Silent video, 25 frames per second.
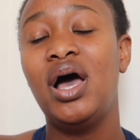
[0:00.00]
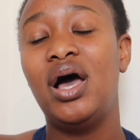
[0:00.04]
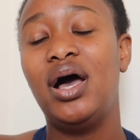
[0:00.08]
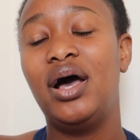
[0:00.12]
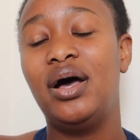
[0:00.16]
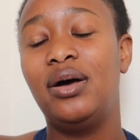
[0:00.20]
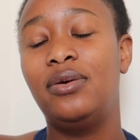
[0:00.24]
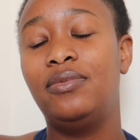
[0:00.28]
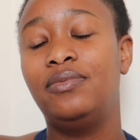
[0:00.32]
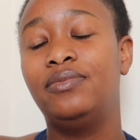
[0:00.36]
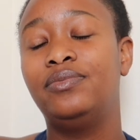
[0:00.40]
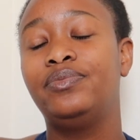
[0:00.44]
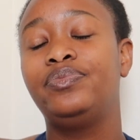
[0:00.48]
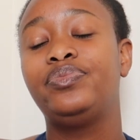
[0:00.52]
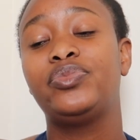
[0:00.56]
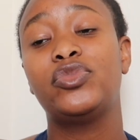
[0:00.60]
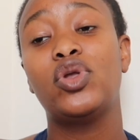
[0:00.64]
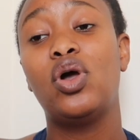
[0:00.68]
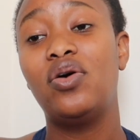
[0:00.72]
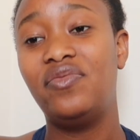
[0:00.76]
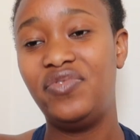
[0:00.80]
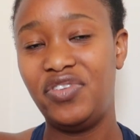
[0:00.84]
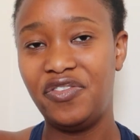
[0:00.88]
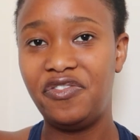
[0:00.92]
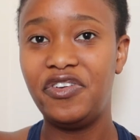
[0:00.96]
um
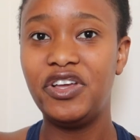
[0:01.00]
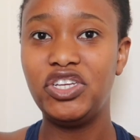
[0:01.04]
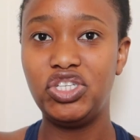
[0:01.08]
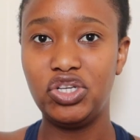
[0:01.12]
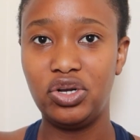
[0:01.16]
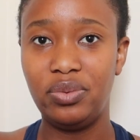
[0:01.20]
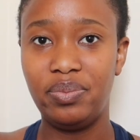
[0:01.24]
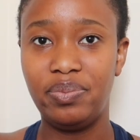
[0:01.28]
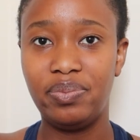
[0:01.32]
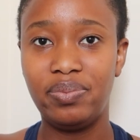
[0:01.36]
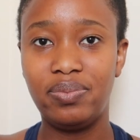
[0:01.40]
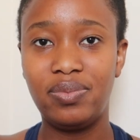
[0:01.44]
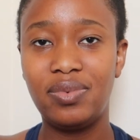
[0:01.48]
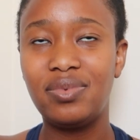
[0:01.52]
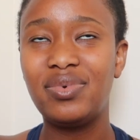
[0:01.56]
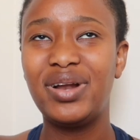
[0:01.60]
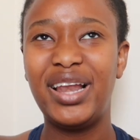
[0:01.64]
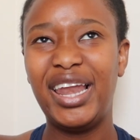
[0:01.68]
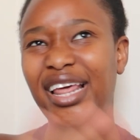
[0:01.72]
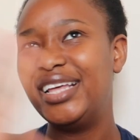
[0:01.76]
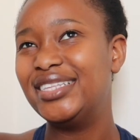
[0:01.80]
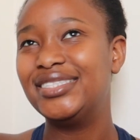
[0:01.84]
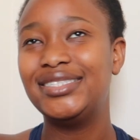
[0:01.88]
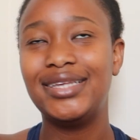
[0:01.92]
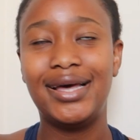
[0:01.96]
of the facial
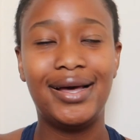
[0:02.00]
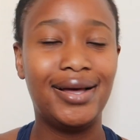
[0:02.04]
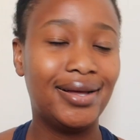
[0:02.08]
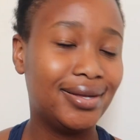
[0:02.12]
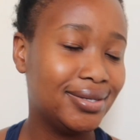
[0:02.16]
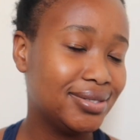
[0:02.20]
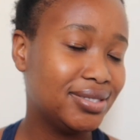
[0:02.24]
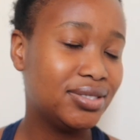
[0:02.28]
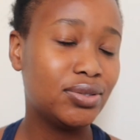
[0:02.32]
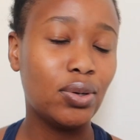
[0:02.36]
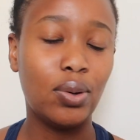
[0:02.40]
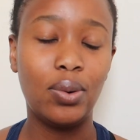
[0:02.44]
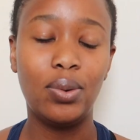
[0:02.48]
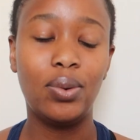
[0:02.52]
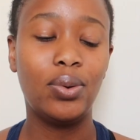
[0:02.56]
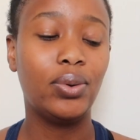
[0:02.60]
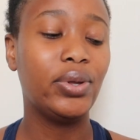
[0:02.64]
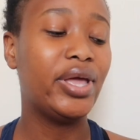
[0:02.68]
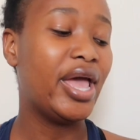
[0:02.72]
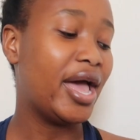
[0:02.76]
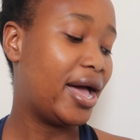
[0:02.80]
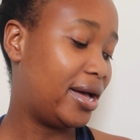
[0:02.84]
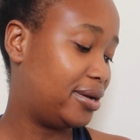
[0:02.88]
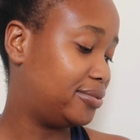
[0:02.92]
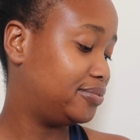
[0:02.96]
cleanser so
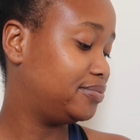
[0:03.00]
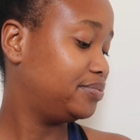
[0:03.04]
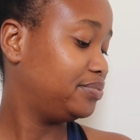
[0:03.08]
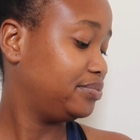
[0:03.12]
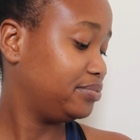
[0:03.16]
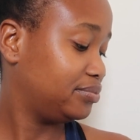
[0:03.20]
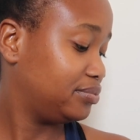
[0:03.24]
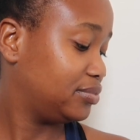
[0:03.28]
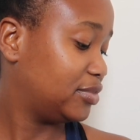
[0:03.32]
yeah